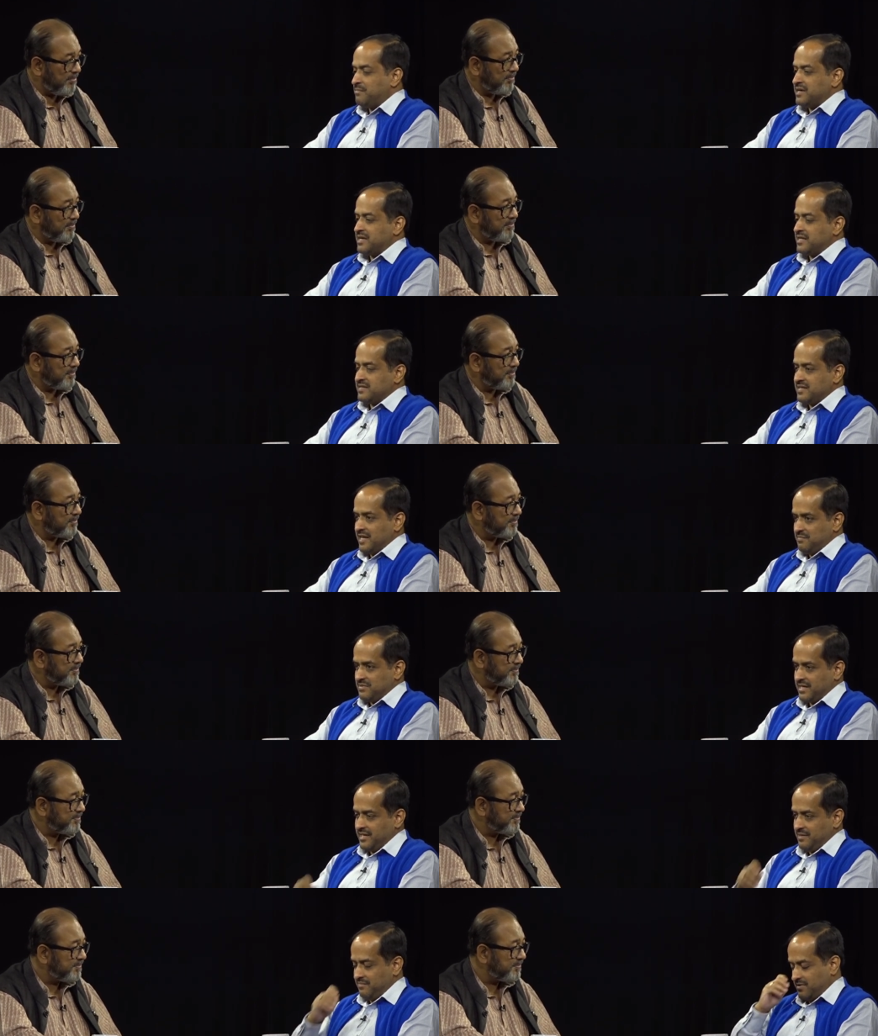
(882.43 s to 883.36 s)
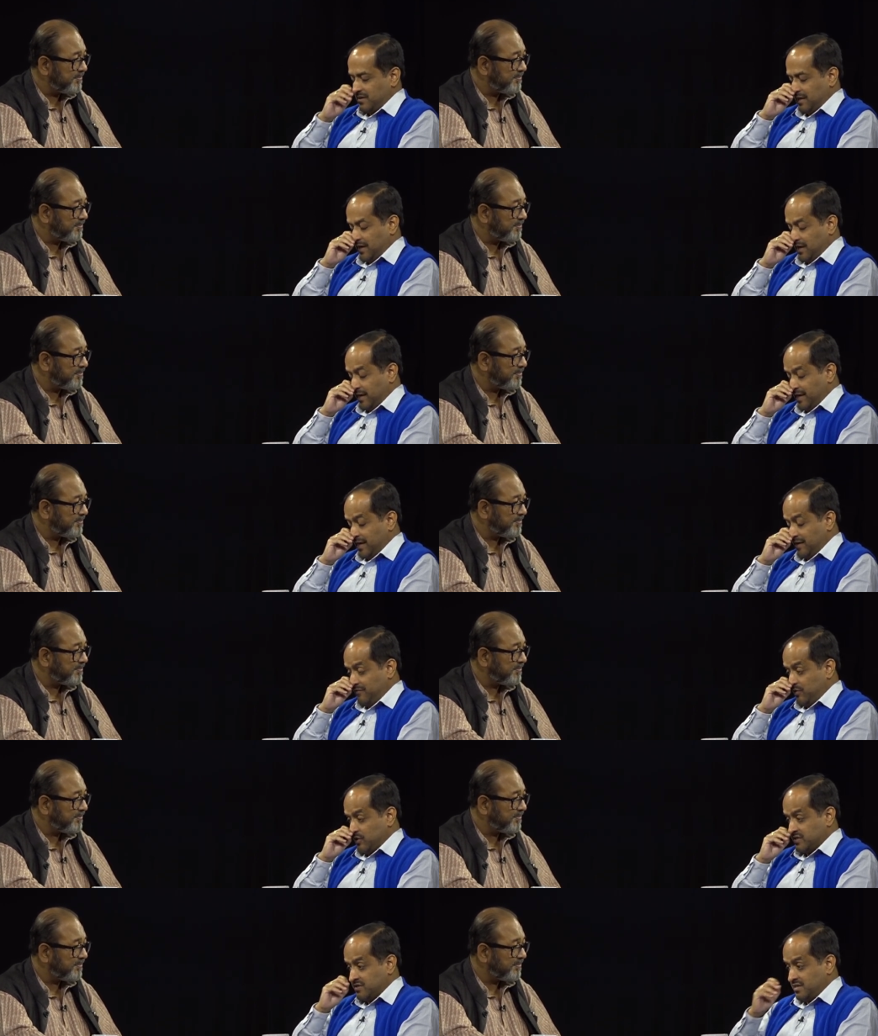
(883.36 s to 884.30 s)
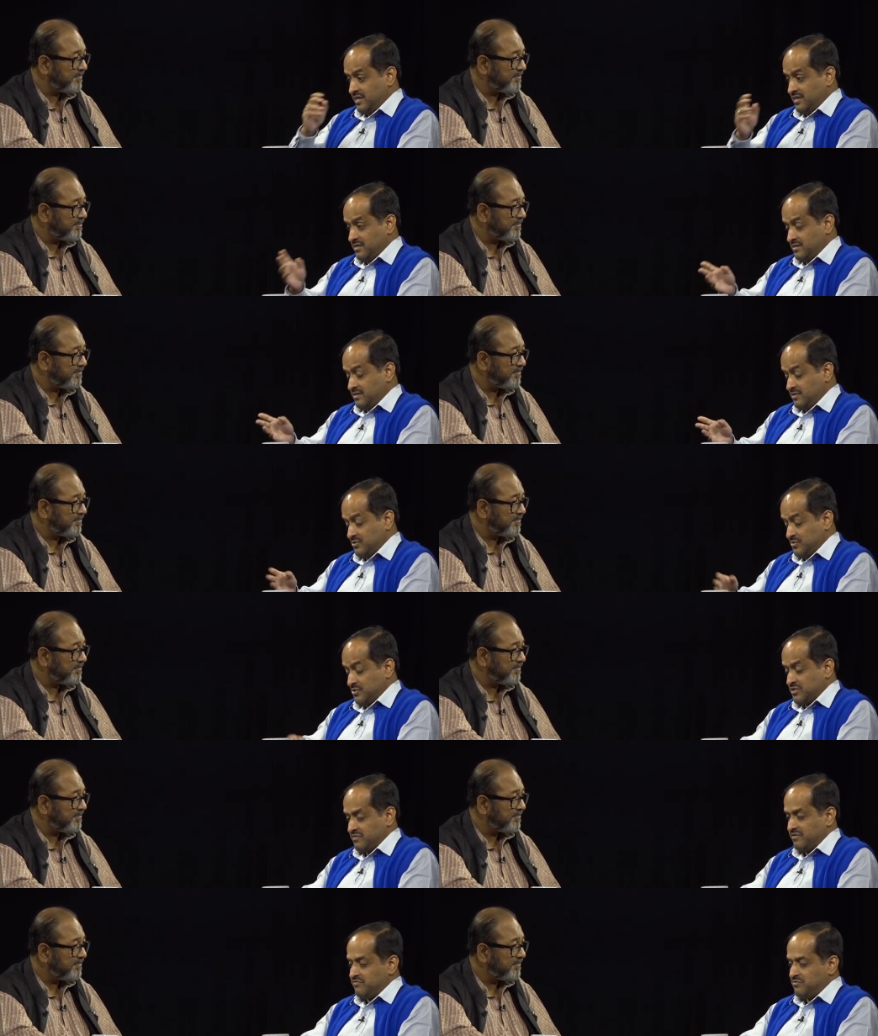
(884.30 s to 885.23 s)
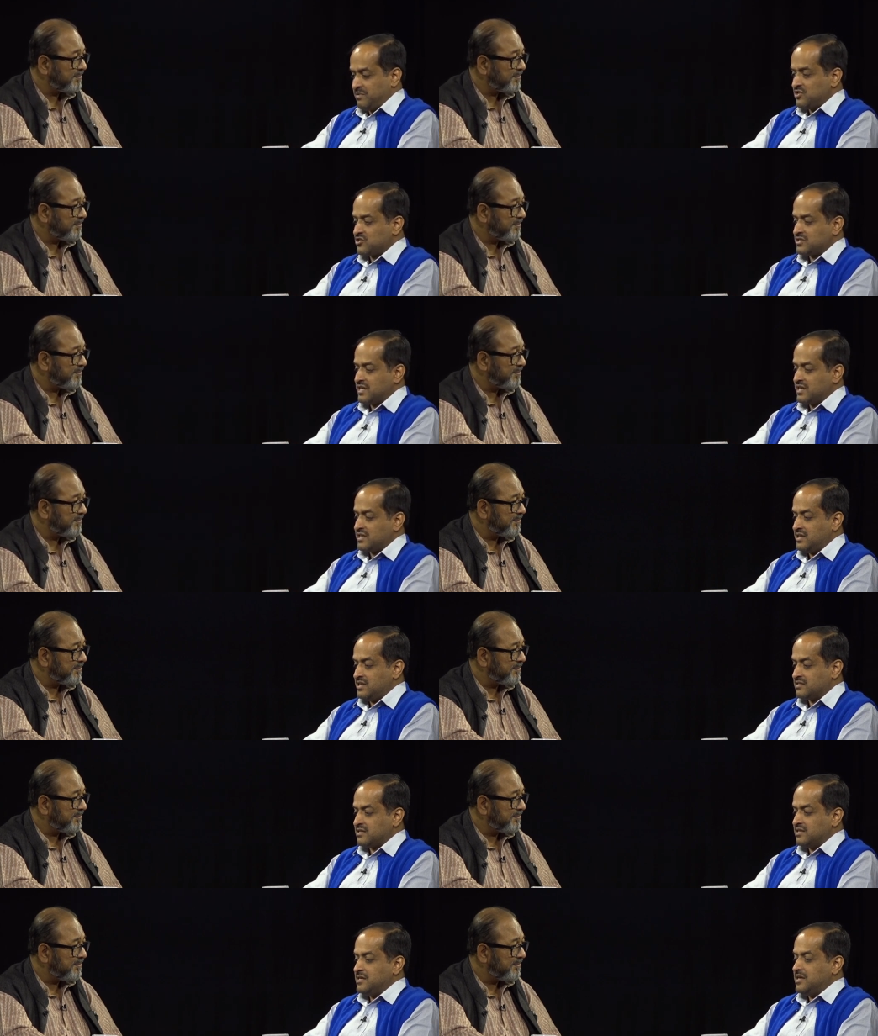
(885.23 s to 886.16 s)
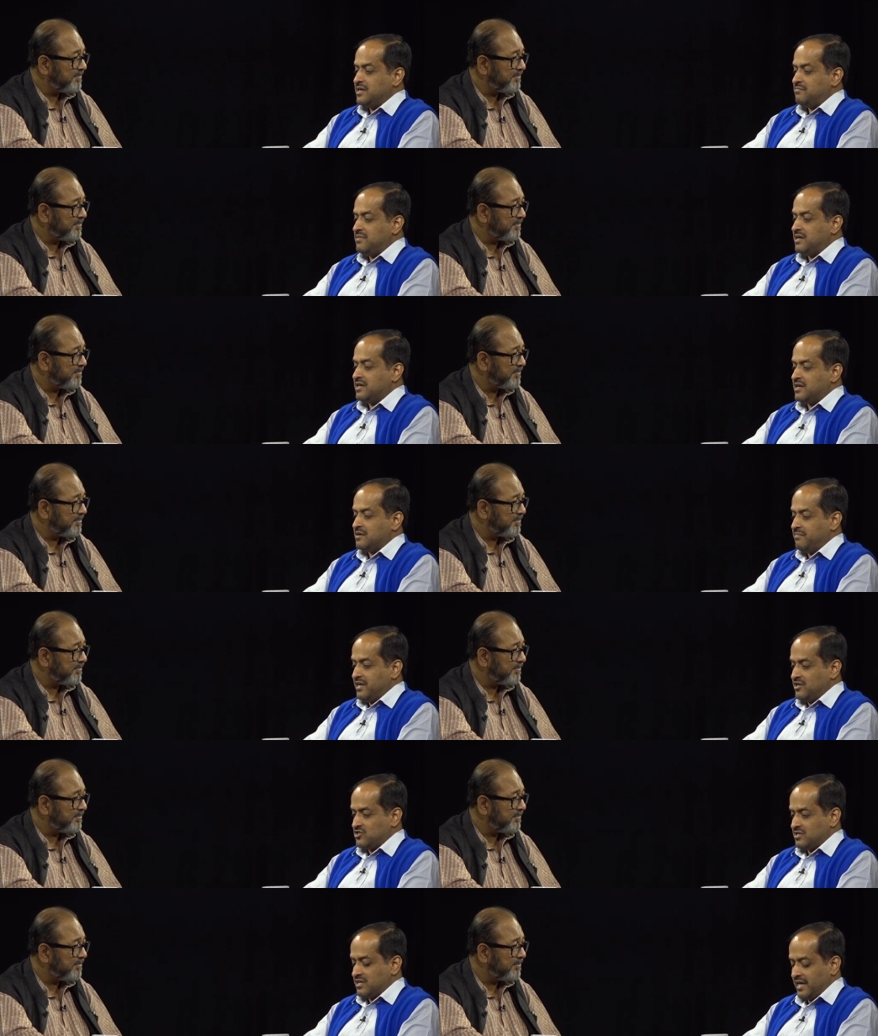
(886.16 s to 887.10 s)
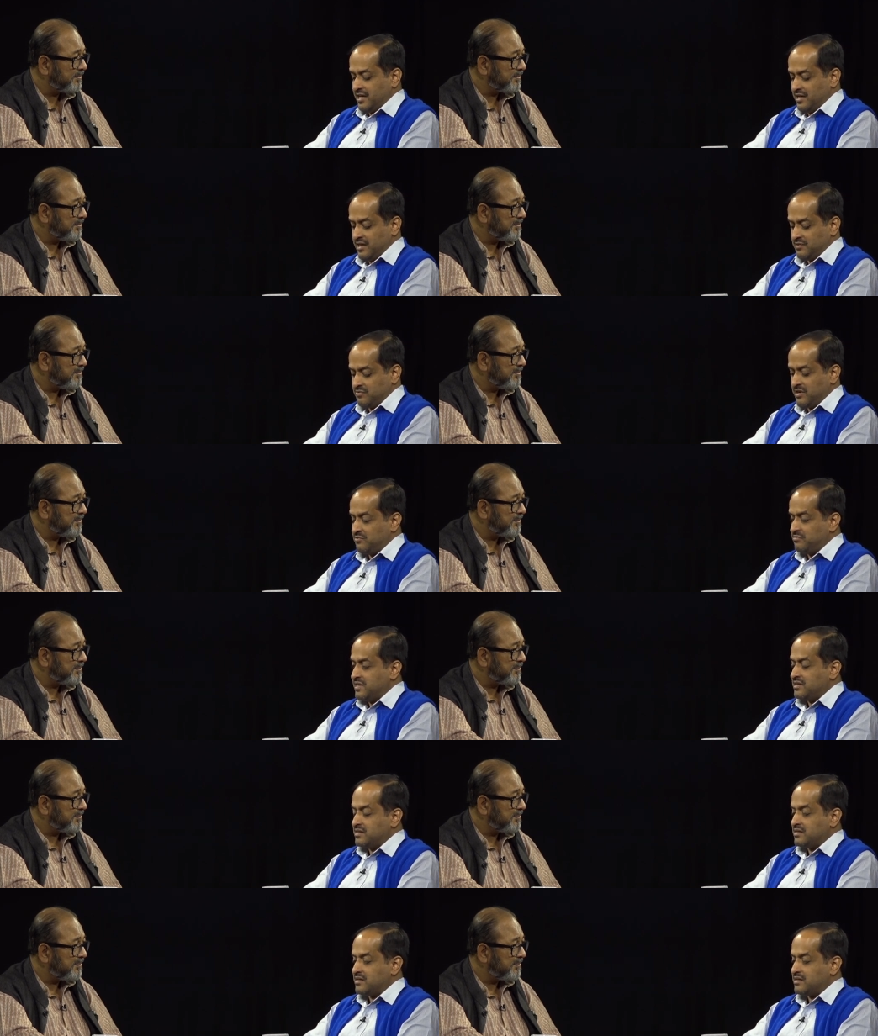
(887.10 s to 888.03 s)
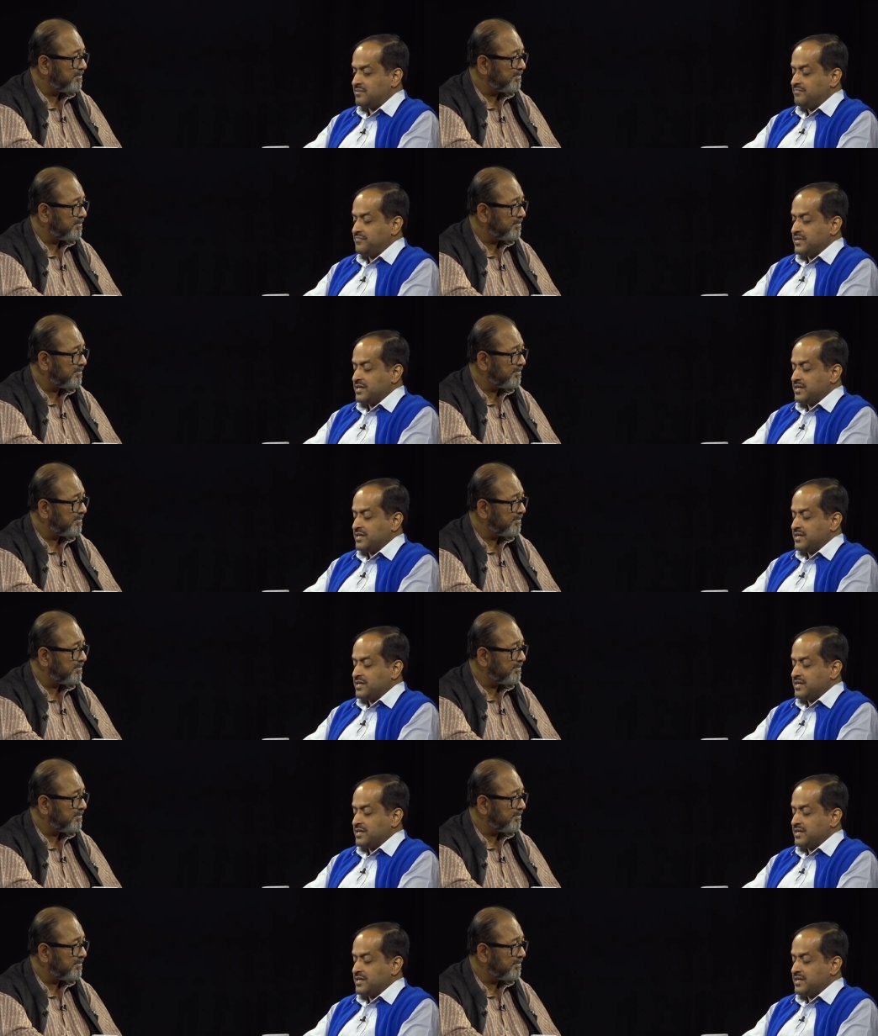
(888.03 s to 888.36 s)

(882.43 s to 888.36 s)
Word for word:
Speaker 1: But at the same time, I have not seen the source of information that he's making a mention. Ideally, it would have been uh,